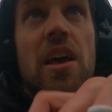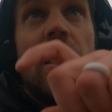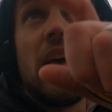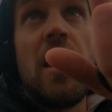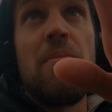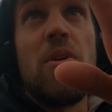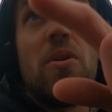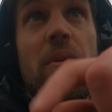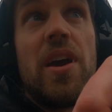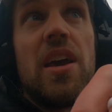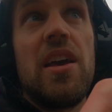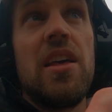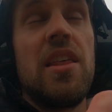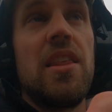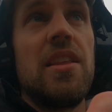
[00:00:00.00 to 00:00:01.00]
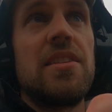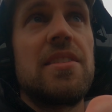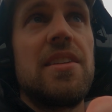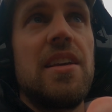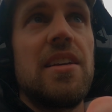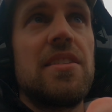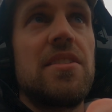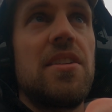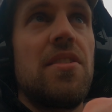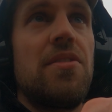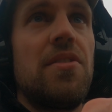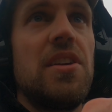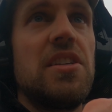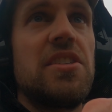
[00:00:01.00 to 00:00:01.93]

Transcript: MOA, this next 3